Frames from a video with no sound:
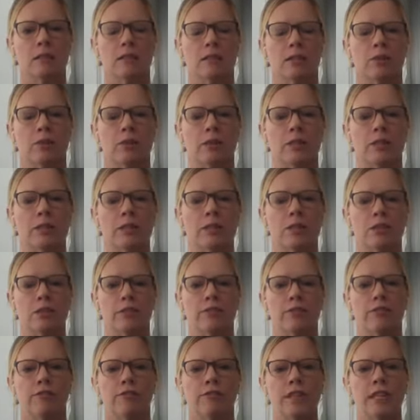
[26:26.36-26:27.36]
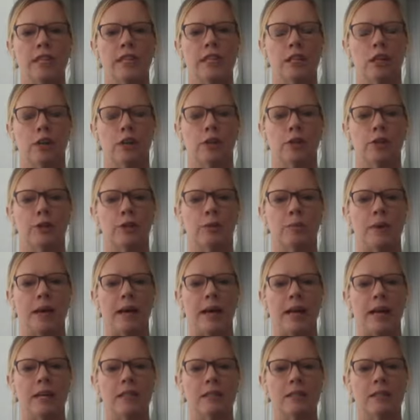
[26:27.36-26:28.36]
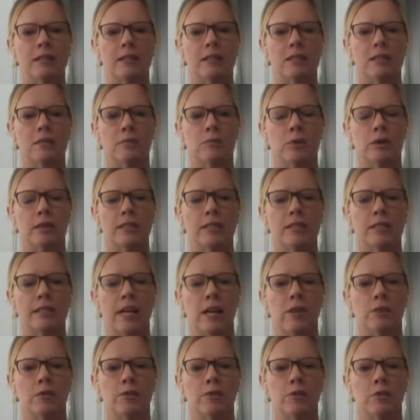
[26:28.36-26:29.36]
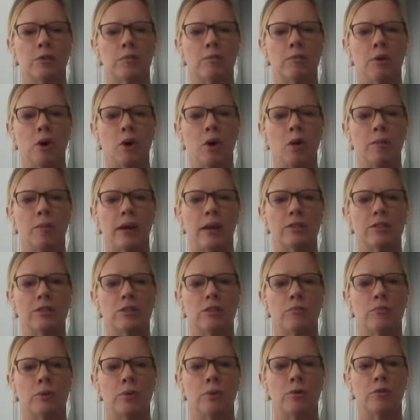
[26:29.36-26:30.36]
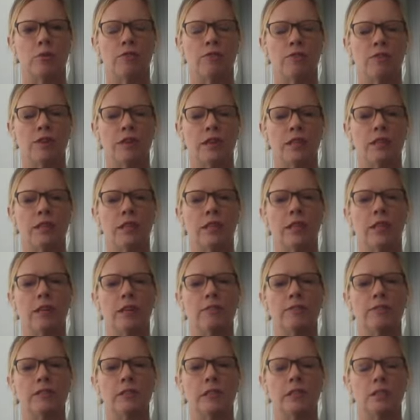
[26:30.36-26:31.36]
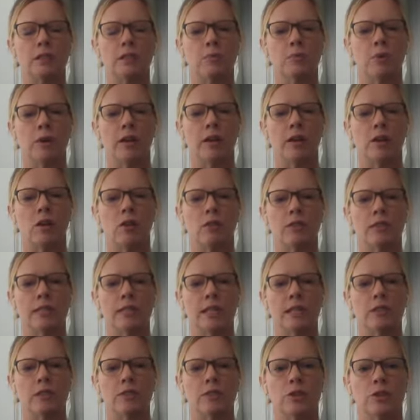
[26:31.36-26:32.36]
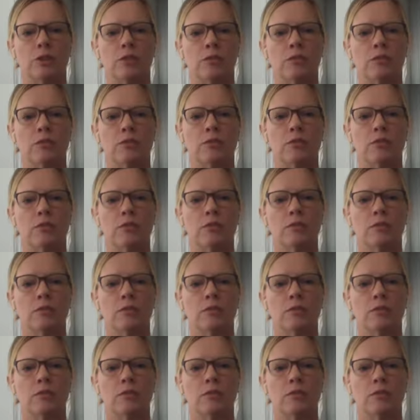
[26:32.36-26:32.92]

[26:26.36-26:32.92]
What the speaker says: Notice your feet on your mat. Press down through the ball mounds of both feet. Lift and spread all 10 toes.